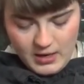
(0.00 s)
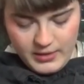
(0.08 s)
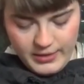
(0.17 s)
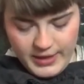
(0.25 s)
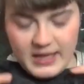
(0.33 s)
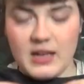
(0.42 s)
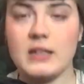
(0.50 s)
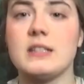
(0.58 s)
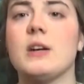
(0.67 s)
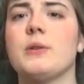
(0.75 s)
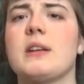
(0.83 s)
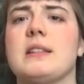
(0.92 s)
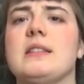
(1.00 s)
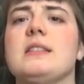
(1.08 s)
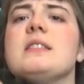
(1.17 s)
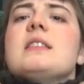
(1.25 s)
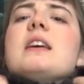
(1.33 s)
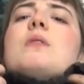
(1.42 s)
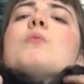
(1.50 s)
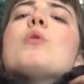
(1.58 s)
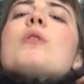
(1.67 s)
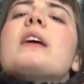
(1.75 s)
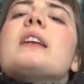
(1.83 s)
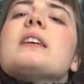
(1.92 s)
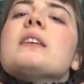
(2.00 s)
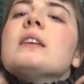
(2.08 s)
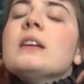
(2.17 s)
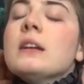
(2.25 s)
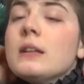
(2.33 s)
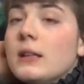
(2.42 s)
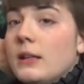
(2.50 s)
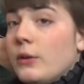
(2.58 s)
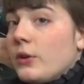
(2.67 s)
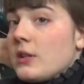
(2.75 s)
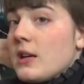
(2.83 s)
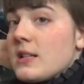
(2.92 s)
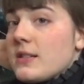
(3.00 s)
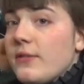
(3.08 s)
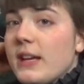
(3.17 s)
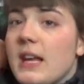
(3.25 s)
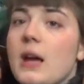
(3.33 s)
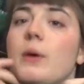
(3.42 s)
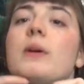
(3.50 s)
I think Antonia Cecilia wore it in her last video.